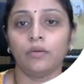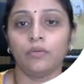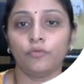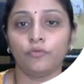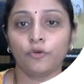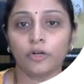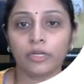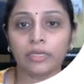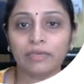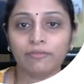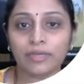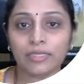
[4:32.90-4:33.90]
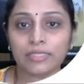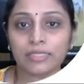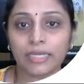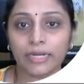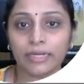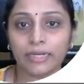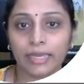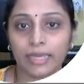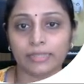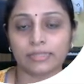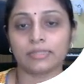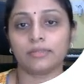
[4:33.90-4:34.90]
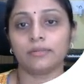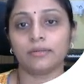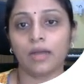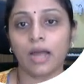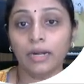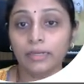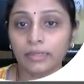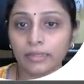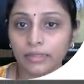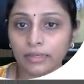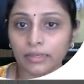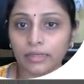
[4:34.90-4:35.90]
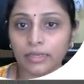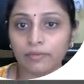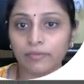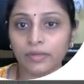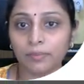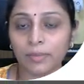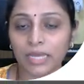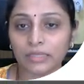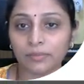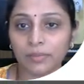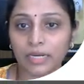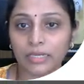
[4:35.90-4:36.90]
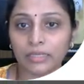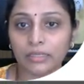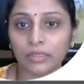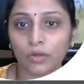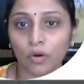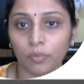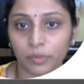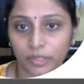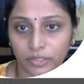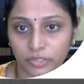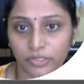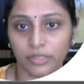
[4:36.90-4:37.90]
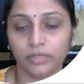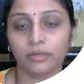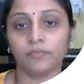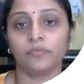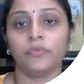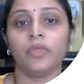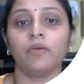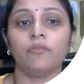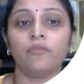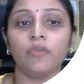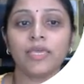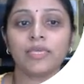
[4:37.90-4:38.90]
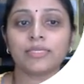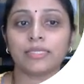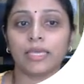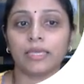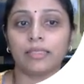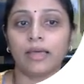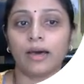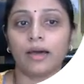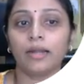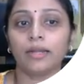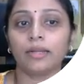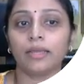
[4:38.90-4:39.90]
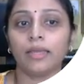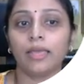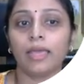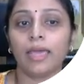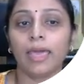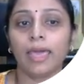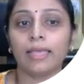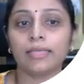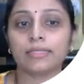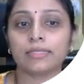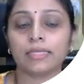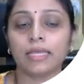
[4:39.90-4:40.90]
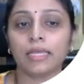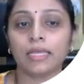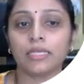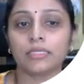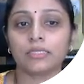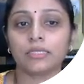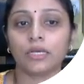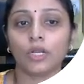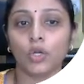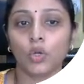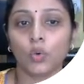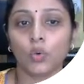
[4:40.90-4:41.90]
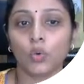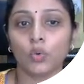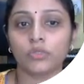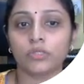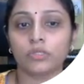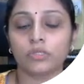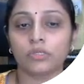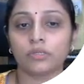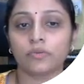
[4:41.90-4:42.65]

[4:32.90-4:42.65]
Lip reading: For a given set S under a given mathematical operation, we say that S is closed